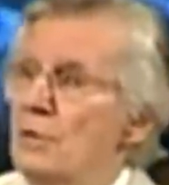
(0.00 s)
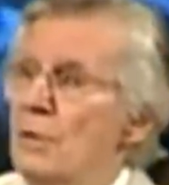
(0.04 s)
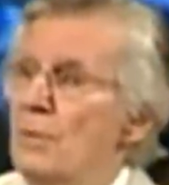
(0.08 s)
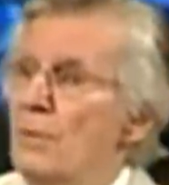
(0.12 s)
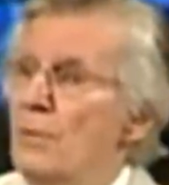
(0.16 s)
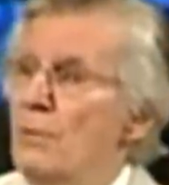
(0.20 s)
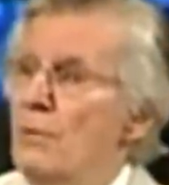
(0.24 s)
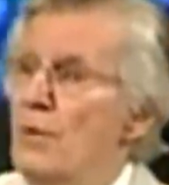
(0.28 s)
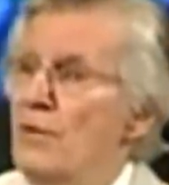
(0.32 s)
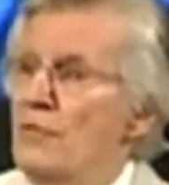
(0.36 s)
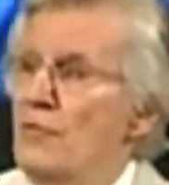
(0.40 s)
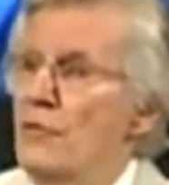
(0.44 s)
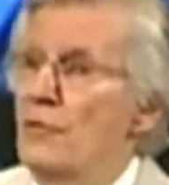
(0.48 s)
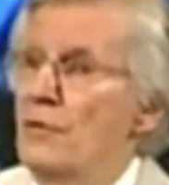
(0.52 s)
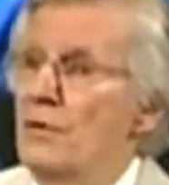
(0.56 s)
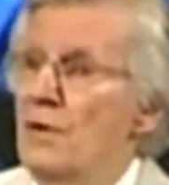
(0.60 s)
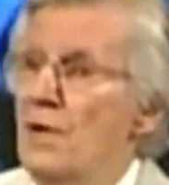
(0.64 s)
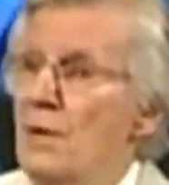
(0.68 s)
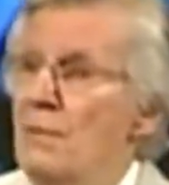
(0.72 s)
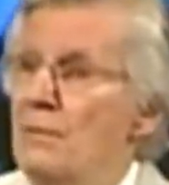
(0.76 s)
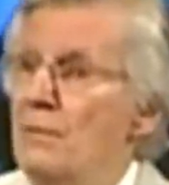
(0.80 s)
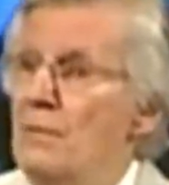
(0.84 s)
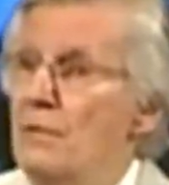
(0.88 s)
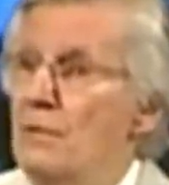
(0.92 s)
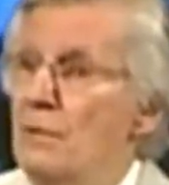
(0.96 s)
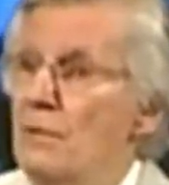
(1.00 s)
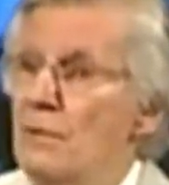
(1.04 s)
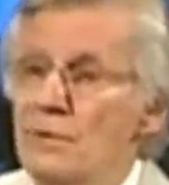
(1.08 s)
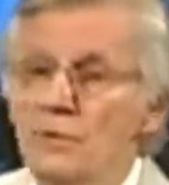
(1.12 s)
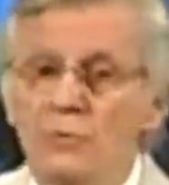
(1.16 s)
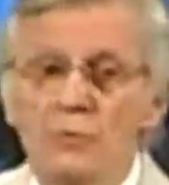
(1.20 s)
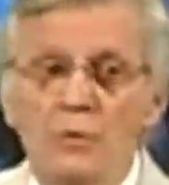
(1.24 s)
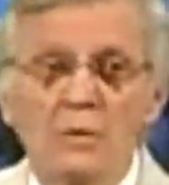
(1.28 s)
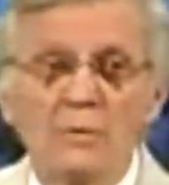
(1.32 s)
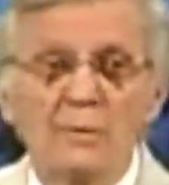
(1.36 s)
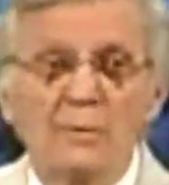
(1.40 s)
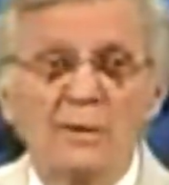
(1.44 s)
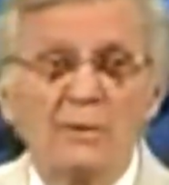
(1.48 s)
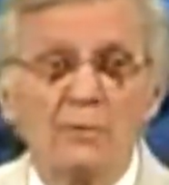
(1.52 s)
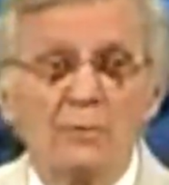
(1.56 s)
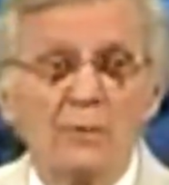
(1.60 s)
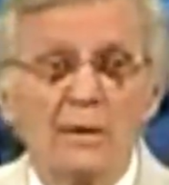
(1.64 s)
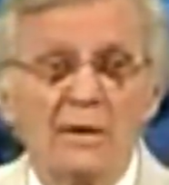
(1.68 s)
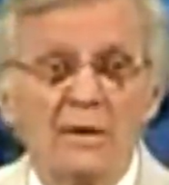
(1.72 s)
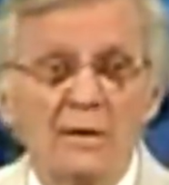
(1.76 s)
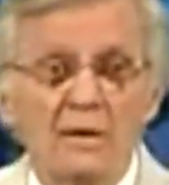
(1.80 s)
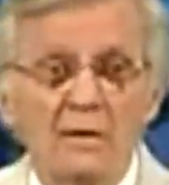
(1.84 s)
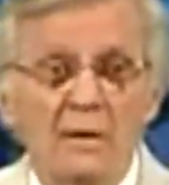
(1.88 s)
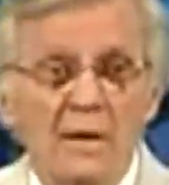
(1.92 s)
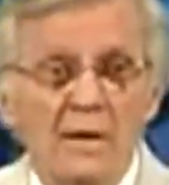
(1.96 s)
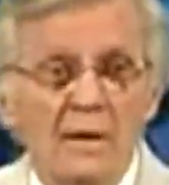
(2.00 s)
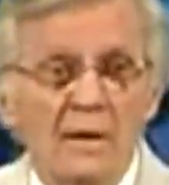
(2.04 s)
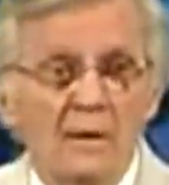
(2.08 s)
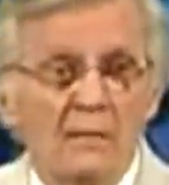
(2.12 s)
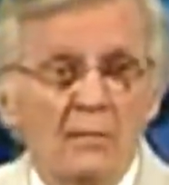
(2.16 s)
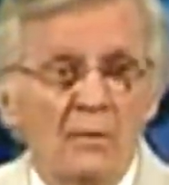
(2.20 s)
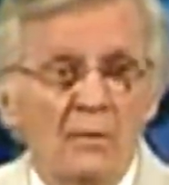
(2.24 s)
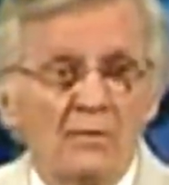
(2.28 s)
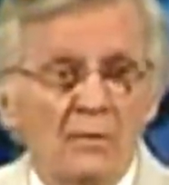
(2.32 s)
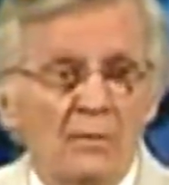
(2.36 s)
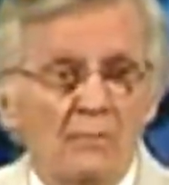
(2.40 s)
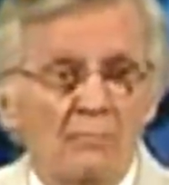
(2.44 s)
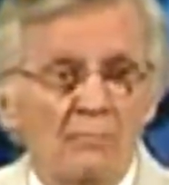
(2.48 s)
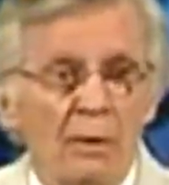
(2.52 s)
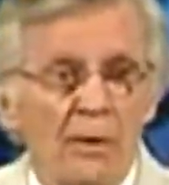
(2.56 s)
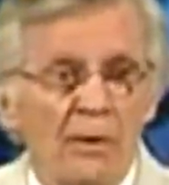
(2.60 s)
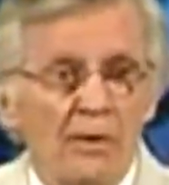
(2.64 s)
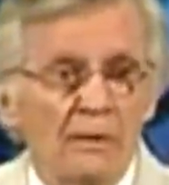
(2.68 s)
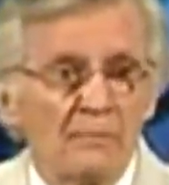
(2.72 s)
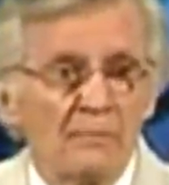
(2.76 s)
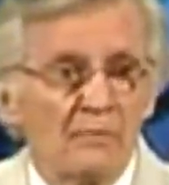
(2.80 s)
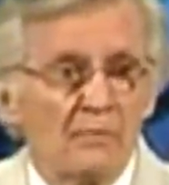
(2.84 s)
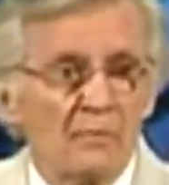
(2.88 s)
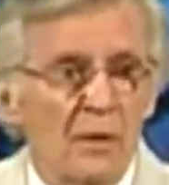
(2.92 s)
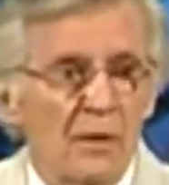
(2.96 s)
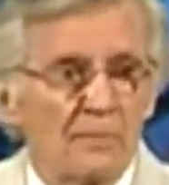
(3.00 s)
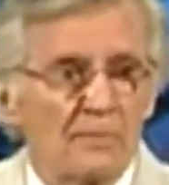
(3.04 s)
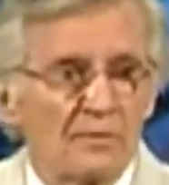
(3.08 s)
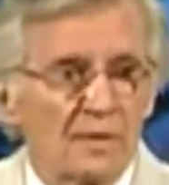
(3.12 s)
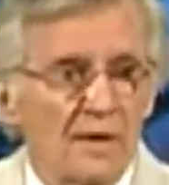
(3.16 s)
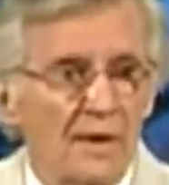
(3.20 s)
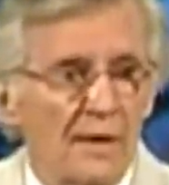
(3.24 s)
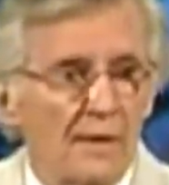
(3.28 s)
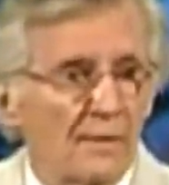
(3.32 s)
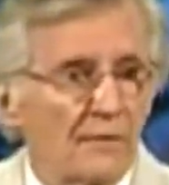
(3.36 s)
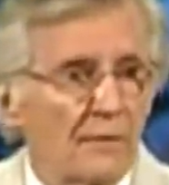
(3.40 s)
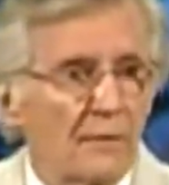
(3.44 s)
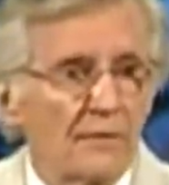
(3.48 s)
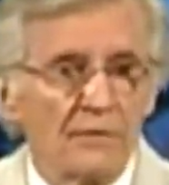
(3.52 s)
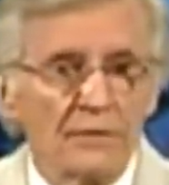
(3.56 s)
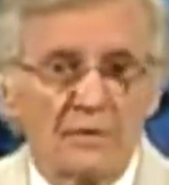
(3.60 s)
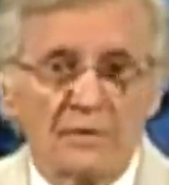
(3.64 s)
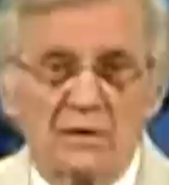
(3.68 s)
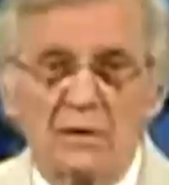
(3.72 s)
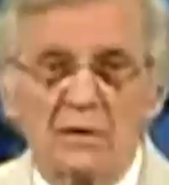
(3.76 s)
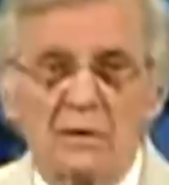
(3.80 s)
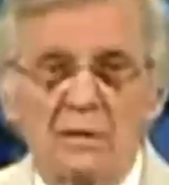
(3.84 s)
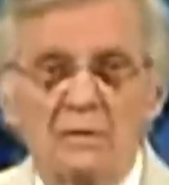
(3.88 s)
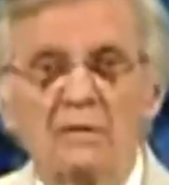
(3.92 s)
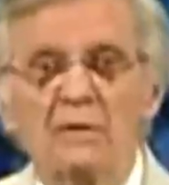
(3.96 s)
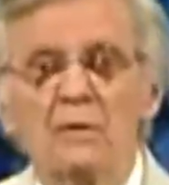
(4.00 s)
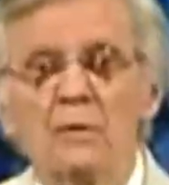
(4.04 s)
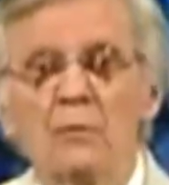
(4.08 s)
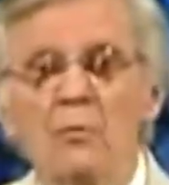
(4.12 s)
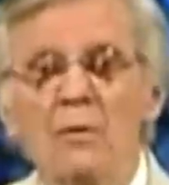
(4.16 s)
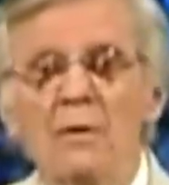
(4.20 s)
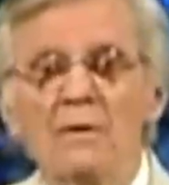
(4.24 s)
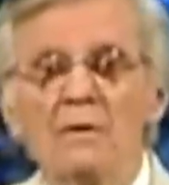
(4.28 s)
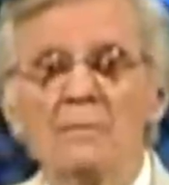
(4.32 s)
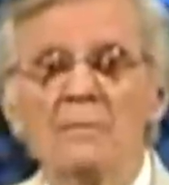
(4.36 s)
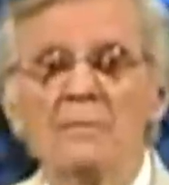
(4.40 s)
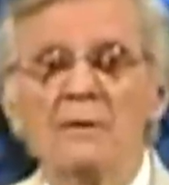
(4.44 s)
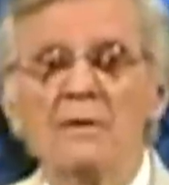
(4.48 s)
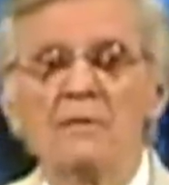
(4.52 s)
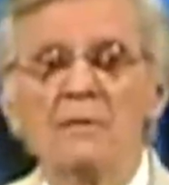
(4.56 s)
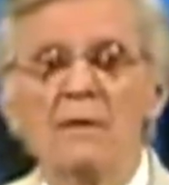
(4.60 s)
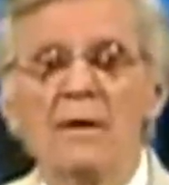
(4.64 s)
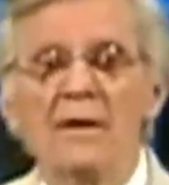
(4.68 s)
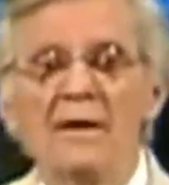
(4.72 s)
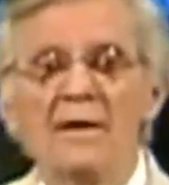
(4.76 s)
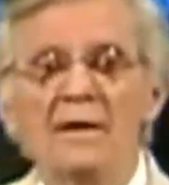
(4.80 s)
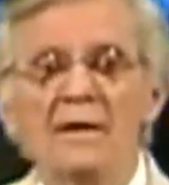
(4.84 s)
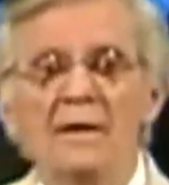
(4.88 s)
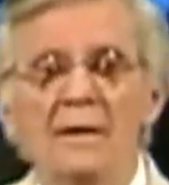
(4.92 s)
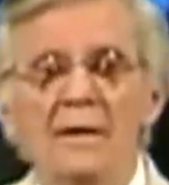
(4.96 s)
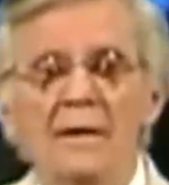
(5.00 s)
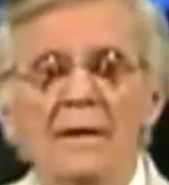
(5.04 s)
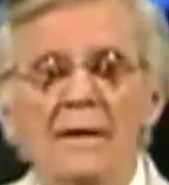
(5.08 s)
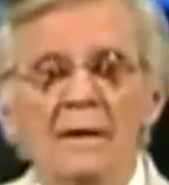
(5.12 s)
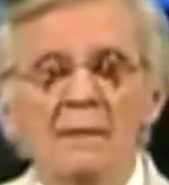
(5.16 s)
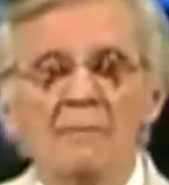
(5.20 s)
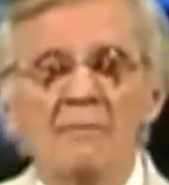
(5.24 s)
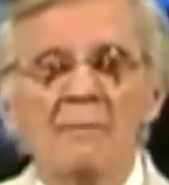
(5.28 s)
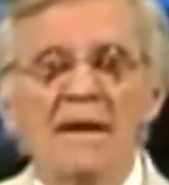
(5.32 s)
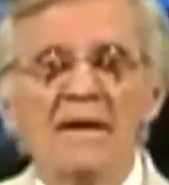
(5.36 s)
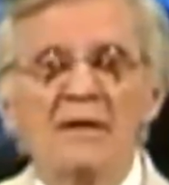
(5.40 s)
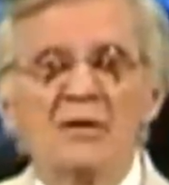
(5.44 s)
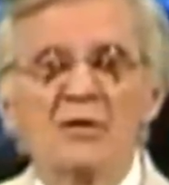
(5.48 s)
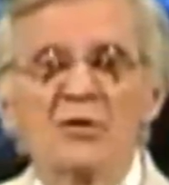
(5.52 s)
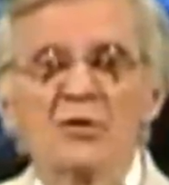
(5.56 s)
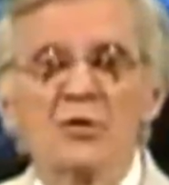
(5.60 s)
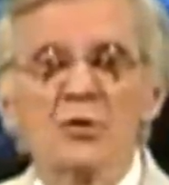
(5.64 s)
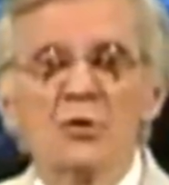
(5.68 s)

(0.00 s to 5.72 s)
You'll be ready for the coming of the Lord. You want to be ready when the bottom drops out of everything. You want to be ready? Make